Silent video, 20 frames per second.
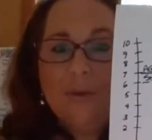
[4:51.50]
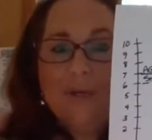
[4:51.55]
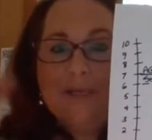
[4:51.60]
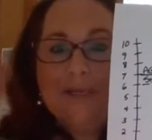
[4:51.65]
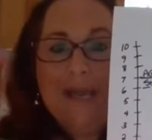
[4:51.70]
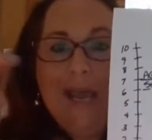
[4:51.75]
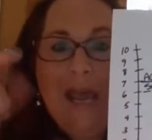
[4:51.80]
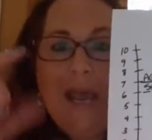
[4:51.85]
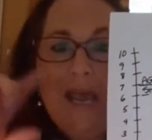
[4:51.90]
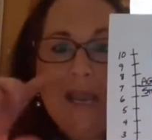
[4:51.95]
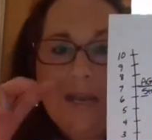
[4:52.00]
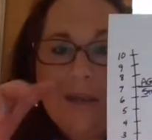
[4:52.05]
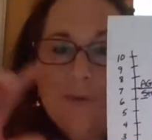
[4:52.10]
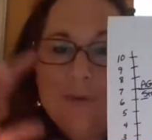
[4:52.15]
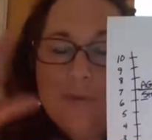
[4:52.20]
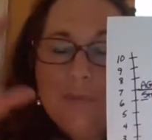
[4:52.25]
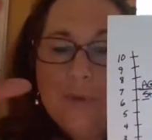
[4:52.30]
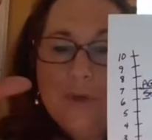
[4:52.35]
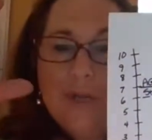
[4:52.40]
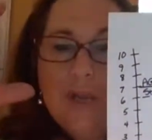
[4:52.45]
to a 10. It
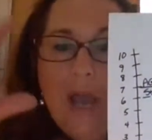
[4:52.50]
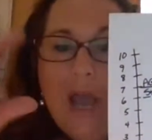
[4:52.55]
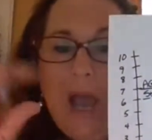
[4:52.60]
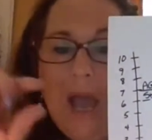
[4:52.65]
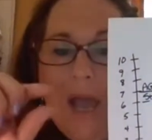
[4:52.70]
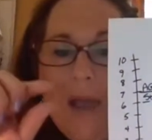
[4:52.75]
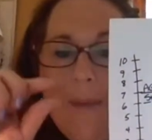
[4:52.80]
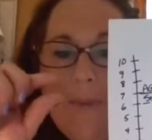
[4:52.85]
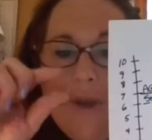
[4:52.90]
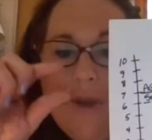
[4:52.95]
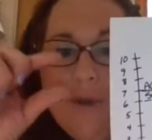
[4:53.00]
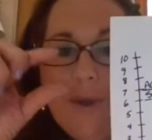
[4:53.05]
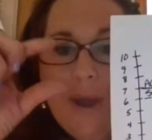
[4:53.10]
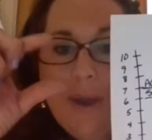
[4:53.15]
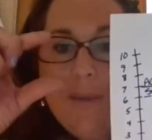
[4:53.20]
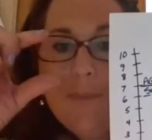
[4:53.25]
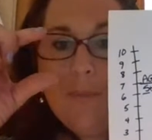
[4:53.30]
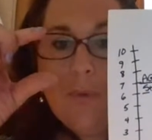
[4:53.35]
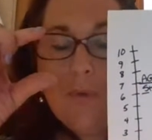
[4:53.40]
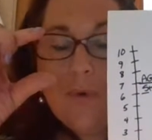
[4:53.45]
was pretty high, but you
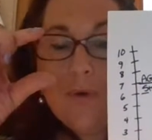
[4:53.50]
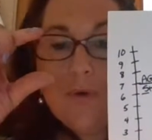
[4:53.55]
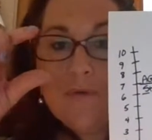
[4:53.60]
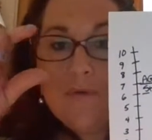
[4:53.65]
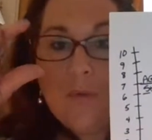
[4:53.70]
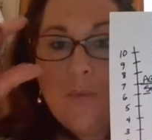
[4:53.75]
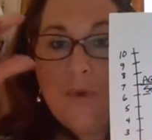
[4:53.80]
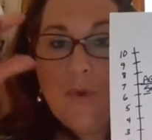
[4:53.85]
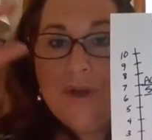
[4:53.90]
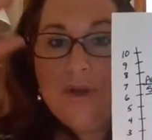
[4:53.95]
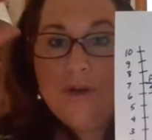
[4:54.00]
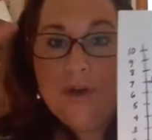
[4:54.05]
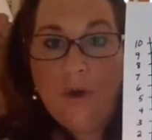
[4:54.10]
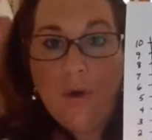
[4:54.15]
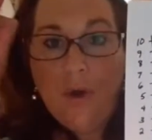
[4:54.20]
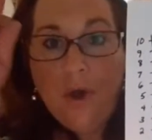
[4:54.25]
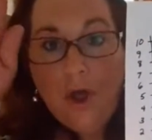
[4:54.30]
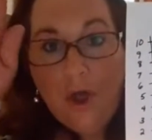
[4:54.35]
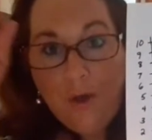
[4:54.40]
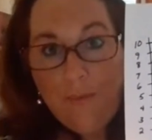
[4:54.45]
had more of a
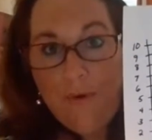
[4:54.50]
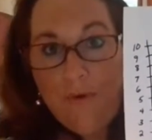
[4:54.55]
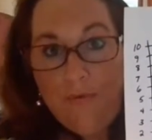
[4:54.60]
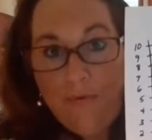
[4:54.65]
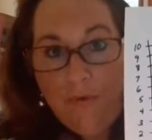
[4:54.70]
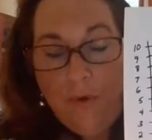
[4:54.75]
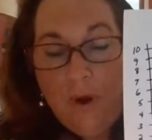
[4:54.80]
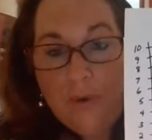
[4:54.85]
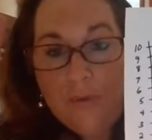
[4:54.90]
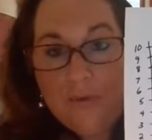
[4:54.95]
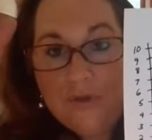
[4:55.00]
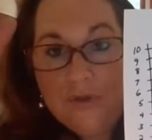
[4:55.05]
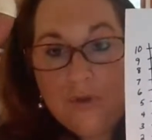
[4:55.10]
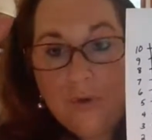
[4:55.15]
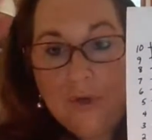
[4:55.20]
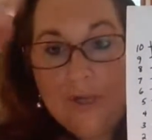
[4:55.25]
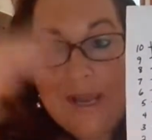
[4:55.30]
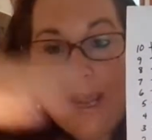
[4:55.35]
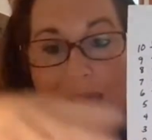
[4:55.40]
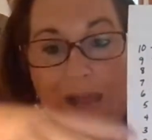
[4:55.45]
window before I was
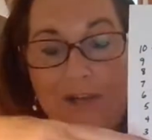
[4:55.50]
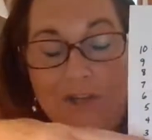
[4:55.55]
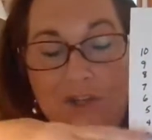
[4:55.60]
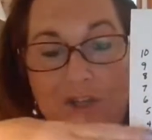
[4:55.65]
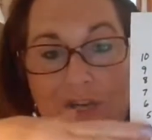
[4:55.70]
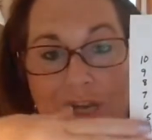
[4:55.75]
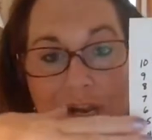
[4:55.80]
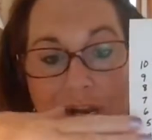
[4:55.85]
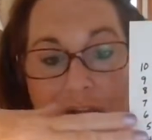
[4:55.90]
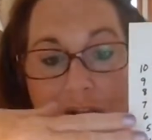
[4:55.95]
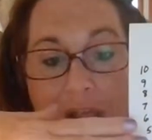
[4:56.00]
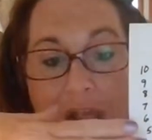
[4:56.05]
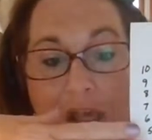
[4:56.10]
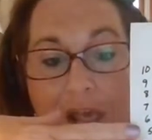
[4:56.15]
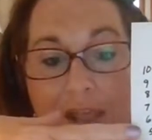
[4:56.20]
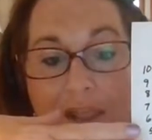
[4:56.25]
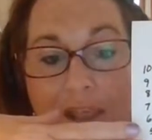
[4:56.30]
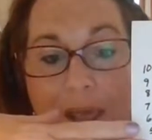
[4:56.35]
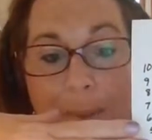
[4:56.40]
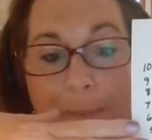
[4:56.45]
totally agitated.
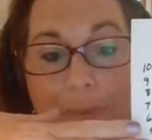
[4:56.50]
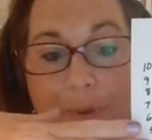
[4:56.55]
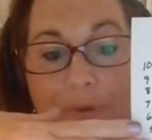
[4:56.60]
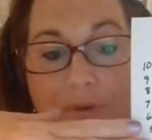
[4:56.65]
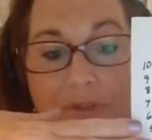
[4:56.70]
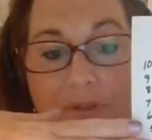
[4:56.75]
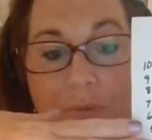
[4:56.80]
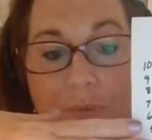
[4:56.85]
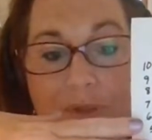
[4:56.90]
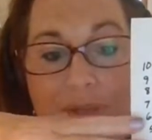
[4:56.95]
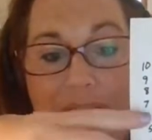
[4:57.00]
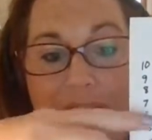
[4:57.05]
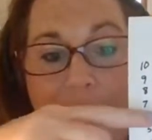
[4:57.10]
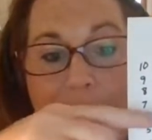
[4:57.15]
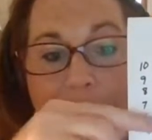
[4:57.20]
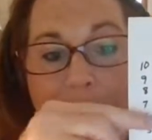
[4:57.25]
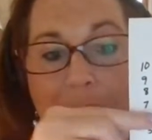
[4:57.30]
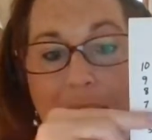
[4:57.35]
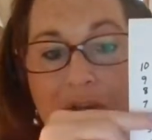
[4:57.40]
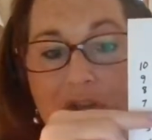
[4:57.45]
That person with
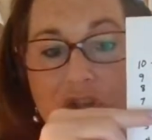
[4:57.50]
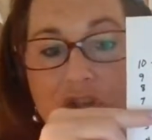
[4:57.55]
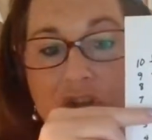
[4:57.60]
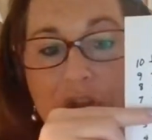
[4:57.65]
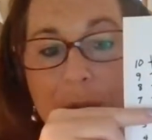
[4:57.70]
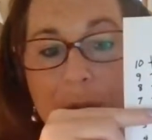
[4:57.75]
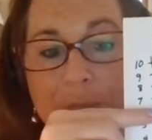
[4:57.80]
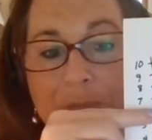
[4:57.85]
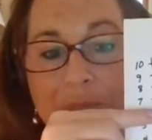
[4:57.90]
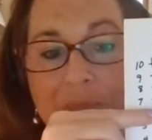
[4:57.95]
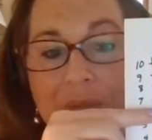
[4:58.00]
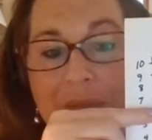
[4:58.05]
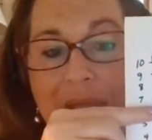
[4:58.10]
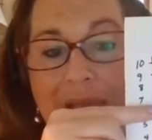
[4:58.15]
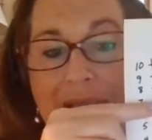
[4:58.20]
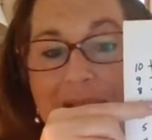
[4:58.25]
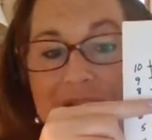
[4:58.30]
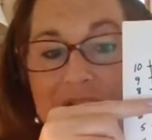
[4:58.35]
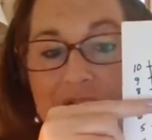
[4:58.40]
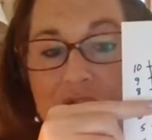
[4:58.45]
dementia
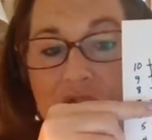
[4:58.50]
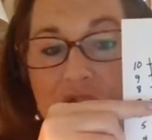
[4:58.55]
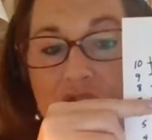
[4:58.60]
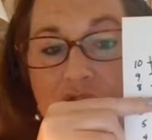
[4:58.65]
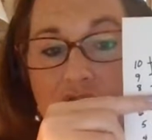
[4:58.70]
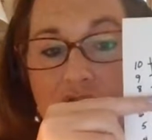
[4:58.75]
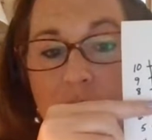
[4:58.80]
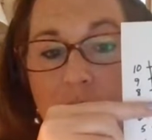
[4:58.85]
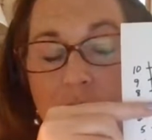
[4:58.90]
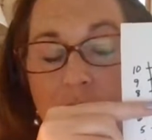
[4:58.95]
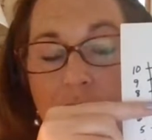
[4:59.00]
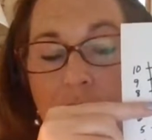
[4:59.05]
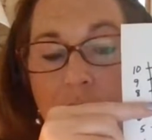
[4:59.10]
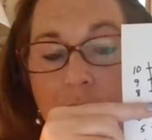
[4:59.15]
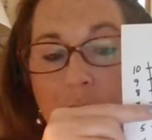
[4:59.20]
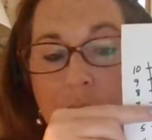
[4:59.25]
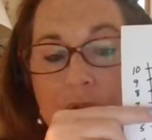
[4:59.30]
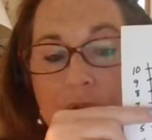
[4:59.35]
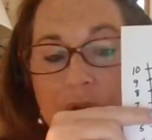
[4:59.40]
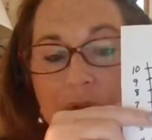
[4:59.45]
has a
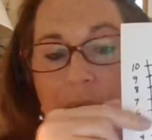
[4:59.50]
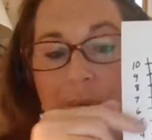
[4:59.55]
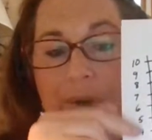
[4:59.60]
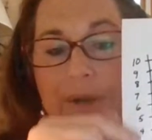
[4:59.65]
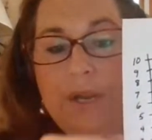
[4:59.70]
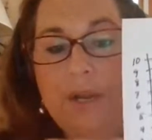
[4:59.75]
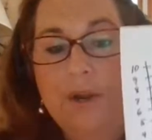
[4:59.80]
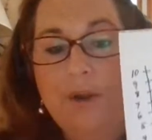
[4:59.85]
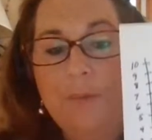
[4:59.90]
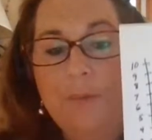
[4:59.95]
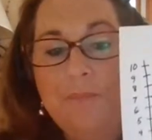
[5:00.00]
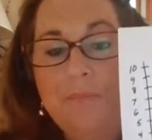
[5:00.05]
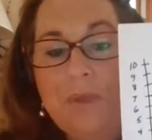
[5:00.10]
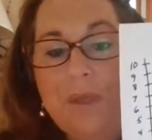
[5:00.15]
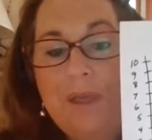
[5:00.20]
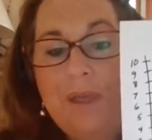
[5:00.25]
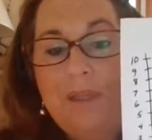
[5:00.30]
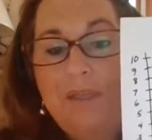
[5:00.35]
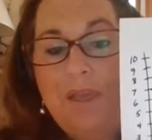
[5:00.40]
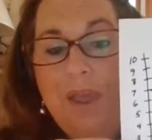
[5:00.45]
shorter window in here.
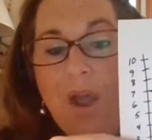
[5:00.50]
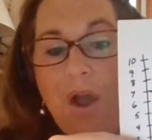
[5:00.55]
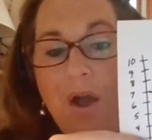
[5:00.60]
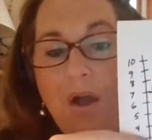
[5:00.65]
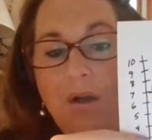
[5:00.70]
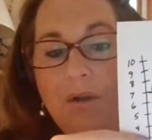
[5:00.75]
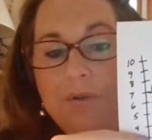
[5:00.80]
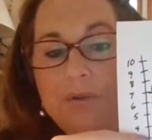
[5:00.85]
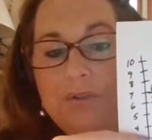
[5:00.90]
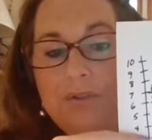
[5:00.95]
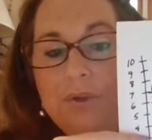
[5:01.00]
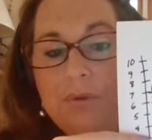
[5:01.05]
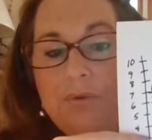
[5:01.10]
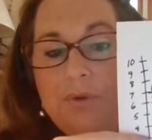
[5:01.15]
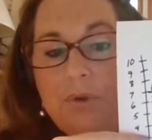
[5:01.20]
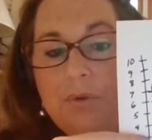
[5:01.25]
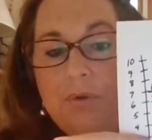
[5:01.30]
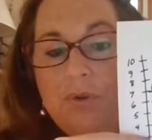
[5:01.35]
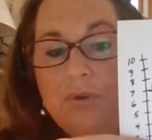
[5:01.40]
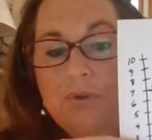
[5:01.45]
They also
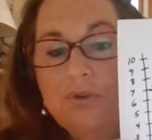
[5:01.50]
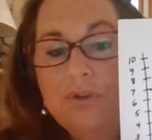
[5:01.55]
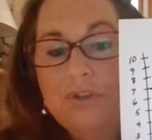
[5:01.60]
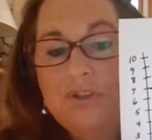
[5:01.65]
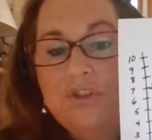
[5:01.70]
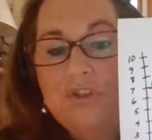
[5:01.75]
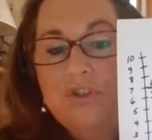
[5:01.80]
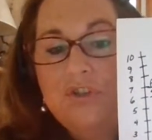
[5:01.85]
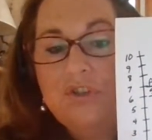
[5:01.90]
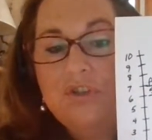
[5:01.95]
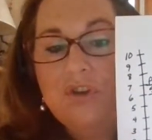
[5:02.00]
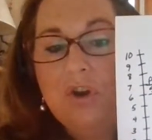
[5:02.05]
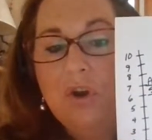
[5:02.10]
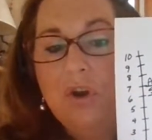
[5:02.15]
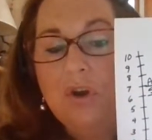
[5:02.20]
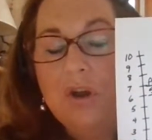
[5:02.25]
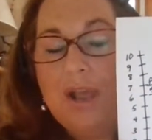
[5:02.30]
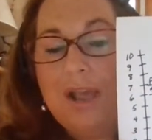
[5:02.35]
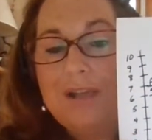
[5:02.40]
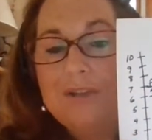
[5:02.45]
don't usually
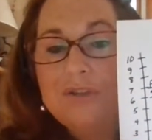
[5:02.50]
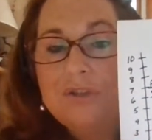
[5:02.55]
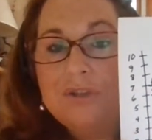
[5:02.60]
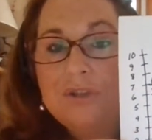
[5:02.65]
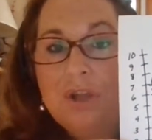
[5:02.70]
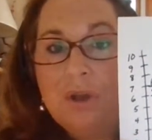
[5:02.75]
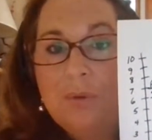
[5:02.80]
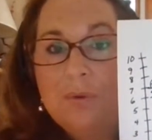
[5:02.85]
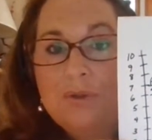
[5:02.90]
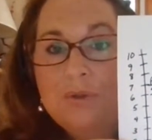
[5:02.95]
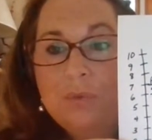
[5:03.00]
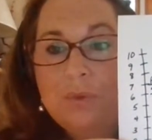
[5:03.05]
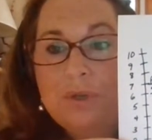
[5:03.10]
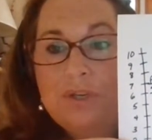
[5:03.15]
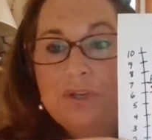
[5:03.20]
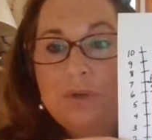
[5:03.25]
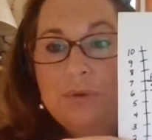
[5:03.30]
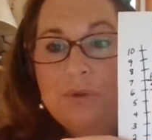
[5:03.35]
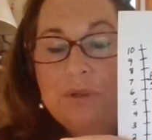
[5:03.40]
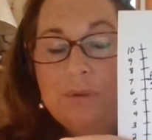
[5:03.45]
start as low as we
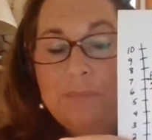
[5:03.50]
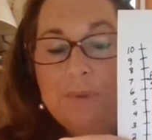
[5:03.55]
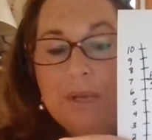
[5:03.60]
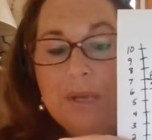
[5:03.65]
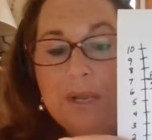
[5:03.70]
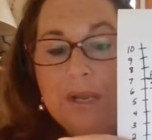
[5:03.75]
do in the